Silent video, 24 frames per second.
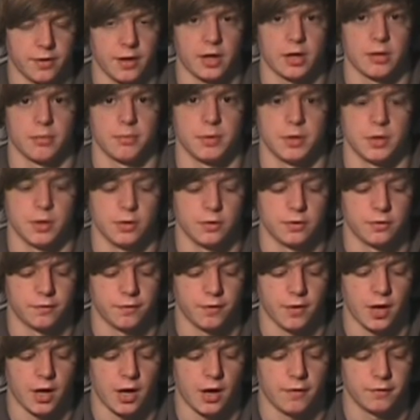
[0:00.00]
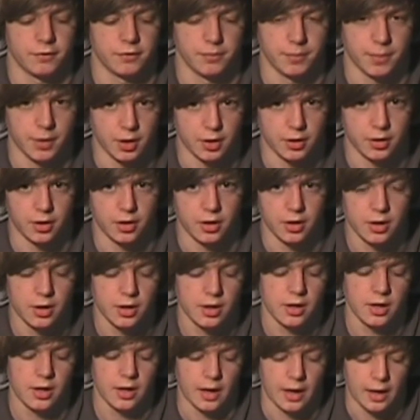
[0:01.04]
so that can be used for afterburner
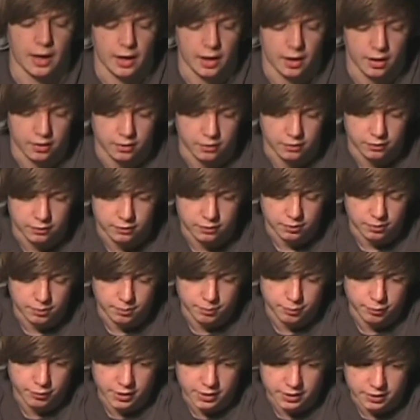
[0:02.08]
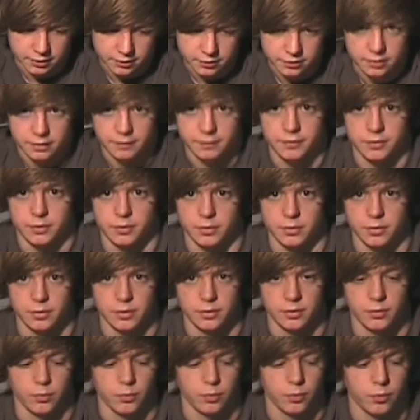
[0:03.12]
and brakes if you
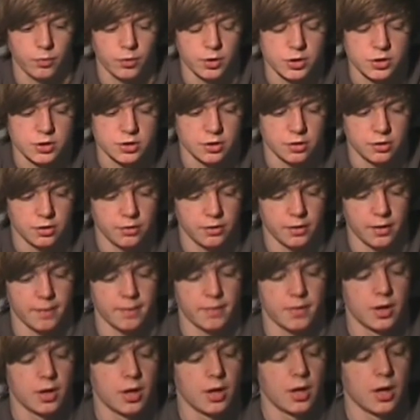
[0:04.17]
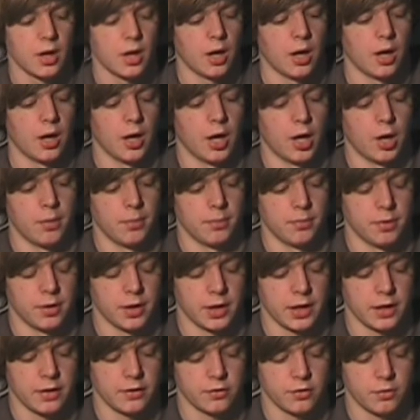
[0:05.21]
wish to do that.
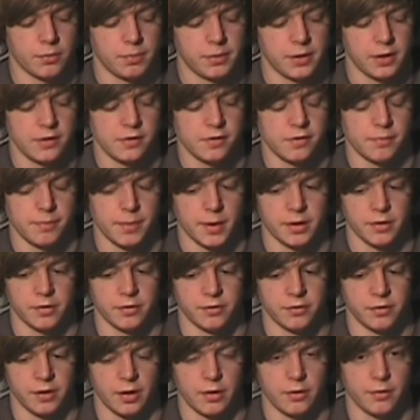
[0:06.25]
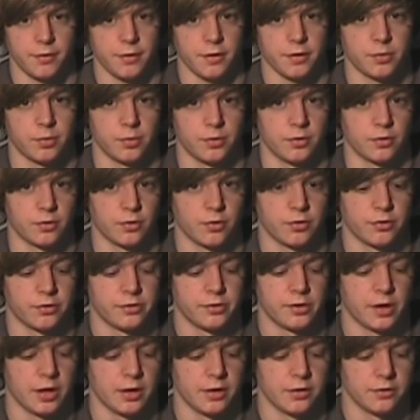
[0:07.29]
Again, it's got plenty of buttons, and on this one it's got
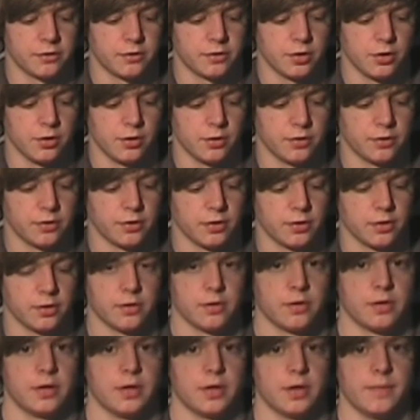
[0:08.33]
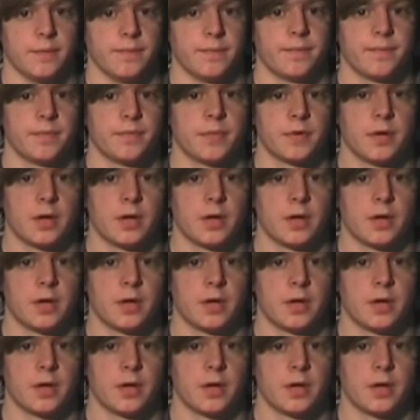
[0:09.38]
sliders too, so you can see